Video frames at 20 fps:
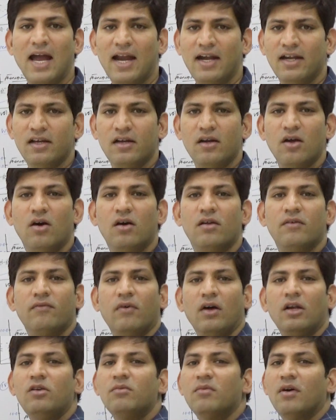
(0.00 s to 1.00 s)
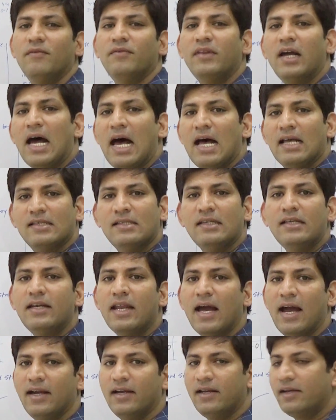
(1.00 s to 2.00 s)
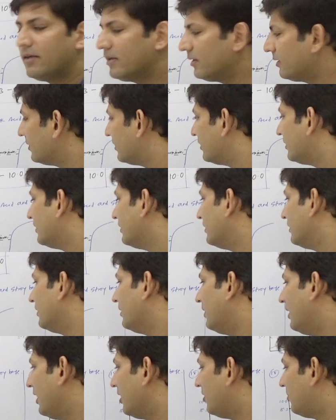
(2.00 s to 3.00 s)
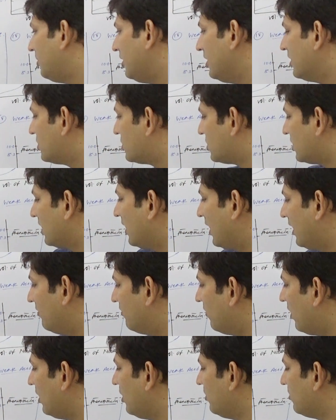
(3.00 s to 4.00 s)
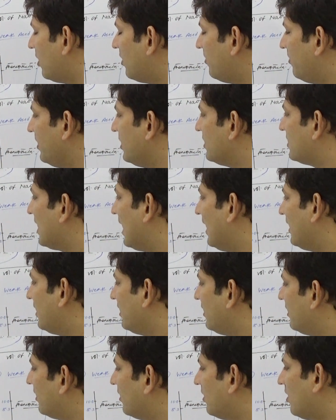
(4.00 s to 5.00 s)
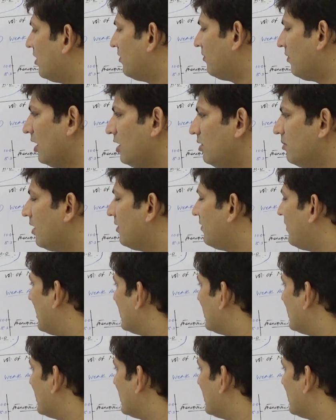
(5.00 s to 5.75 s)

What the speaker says: added or volume of the acid added, like pH and volume of base added or volume of